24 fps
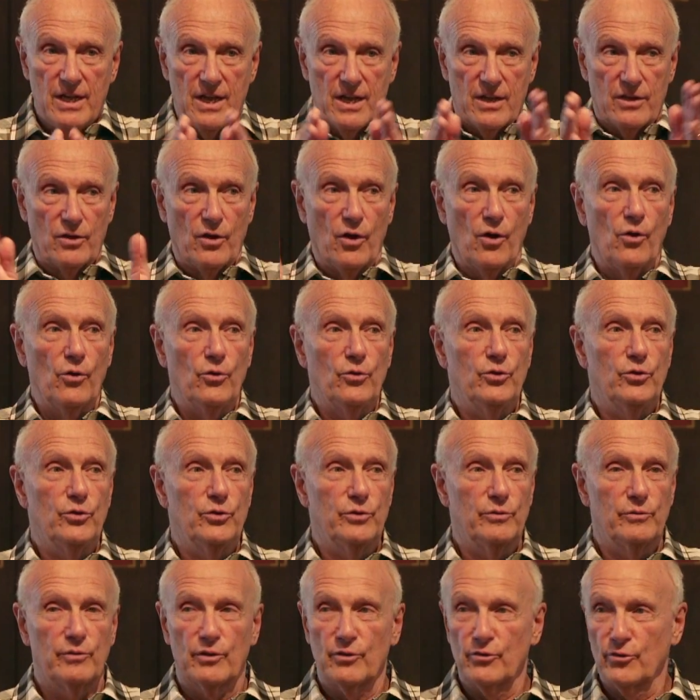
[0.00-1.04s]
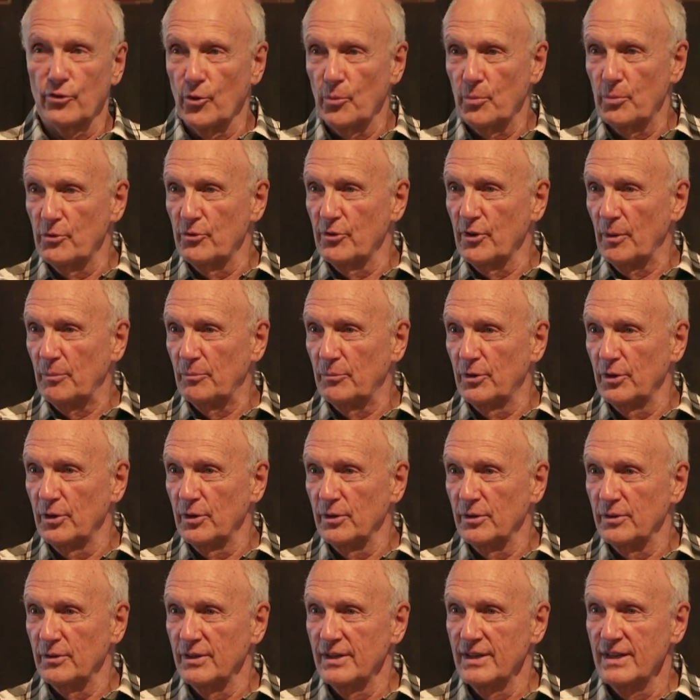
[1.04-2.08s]
and the whole universe opens up to
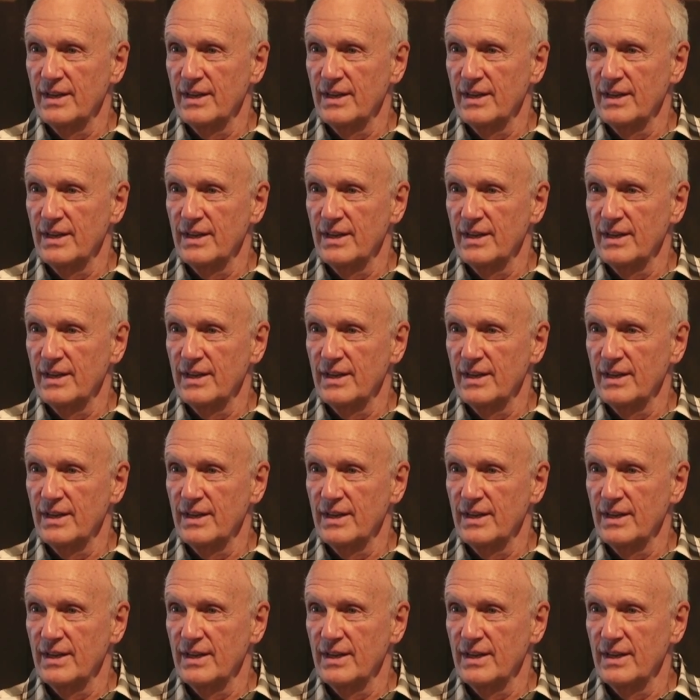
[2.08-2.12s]
you.